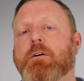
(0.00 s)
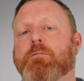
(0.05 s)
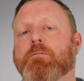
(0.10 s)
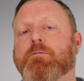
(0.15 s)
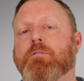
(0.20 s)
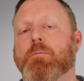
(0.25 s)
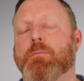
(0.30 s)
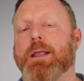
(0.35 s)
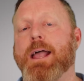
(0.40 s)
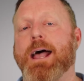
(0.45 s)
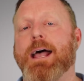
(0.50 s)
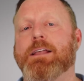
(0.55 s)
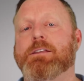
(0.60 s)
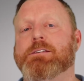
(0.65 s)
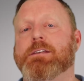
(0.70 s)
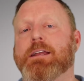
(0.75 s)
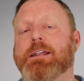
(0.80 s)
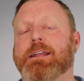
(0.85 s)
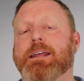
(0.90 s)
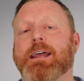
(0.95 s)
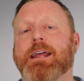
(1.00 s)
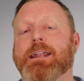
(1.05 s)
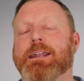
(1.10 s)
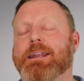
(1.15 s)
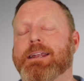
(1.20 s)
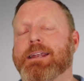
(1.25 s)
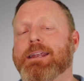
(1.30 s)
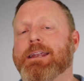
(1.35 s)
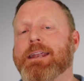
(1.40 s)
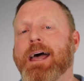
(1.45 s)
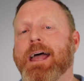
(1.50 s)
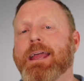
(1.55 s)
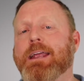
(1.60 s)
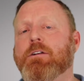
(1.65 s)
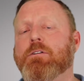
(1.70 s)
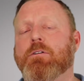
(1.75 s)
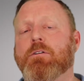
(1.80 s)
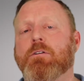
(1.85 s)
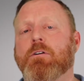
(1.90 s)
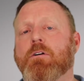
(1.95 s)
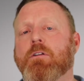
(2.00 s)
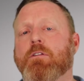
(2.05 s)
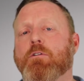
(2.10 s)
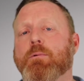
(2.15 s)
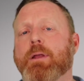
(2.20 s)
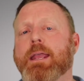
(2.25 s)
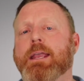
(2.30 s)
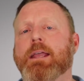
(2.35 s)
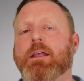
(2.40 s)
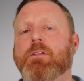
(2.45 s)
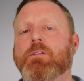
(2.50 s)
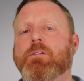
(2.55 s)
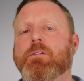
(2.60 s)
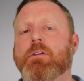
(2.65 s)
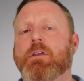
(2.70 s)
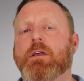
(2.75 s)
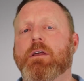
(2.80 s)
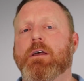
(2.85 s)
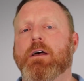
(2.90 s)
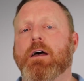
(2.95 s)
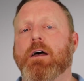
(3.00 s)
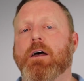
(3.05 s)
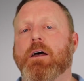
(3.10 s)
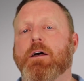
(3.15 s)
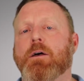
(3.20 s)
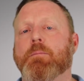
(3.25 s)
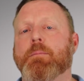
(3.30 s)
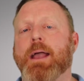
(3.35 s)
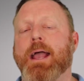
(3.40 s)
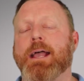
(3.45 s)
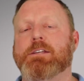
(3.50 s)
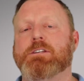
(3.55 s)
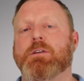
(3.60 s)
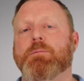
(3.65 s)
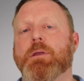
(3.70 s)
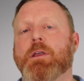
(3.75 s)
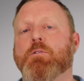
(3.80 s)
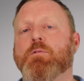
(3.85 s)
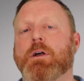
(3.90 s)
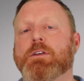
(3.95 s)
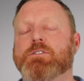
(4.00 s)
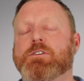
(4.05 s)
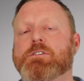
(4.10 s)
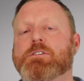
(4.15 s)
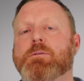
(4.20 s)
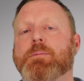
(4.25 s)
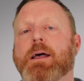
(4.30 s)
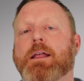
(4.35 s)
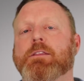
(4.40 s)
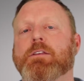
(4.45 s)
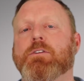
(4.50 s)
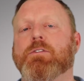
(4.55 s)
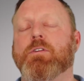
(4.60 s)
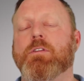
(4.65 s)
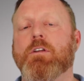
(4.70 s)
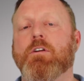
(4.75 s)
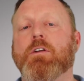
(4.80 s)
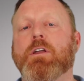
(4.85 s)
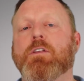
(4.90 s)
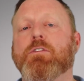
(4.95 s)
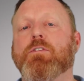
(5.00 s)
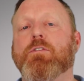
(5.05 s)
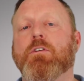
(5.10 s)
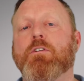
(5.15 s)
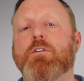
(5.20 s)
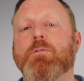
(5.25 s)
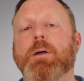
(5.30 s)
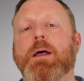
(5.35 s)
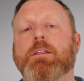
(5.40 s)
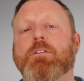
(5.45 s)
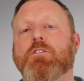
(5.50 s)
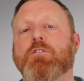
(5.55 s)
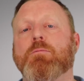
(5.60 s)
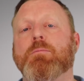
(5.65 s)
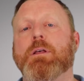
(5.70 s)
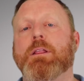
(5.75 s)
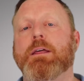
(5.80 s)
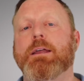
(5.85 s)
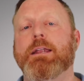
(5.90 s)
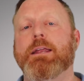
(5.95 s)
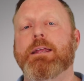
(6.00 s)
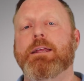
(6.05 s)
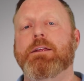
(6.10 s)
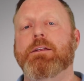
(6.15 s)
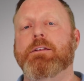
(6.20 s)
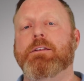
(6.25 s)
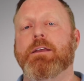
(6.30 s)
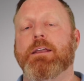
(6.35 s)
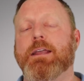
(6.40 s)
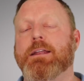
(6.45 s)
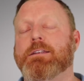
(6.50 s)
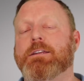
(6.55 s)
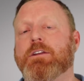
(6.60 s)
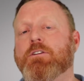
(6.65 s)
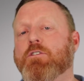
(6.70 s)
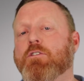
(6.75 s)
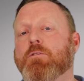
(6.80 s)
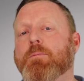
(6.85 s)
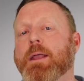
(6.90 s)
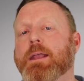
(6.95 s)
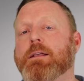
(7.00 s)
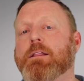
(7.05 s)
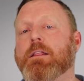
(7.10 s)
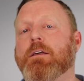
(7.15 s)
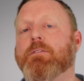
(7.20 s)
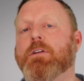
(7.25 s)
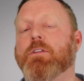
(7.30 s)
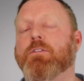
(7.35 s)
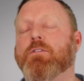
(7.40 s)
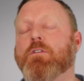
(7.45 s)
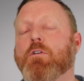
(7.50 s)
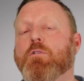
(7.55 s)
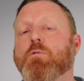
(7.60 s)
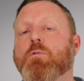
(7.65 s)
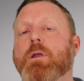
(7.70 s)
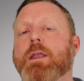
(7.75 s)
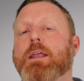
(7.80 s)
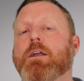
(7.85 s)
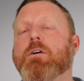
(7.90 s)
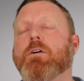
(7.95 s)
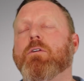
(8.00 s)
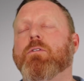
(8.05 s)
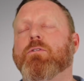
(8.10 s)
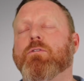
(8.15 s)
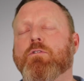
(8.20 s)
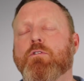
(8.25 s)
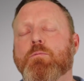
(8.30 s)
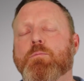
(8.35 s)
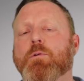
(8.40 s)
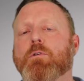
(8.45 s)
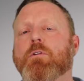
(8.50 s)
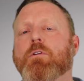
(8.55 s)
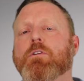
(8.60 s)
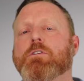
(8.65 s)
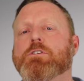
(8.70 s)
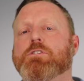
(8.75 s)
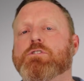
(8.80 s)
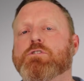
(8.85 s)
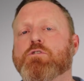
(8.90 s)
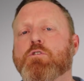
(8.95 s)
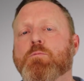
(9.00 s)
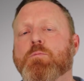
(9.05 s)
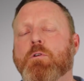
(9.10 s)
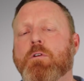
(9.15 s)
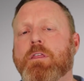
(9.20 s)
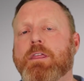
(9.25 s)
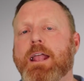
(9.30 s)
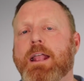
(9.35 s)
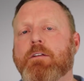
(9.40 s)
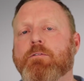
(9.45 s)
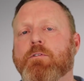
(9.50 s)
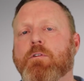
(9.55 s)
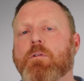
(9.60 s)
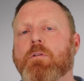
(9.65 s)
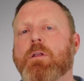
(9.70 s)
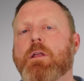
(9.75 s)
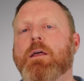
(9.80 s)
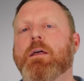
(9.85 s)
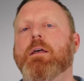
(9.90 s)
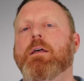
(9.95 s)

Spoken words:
from guys at night or on the weekends asking me questions about this, and they're concerned about their ability to continue to make a living. So we are super, super thankful.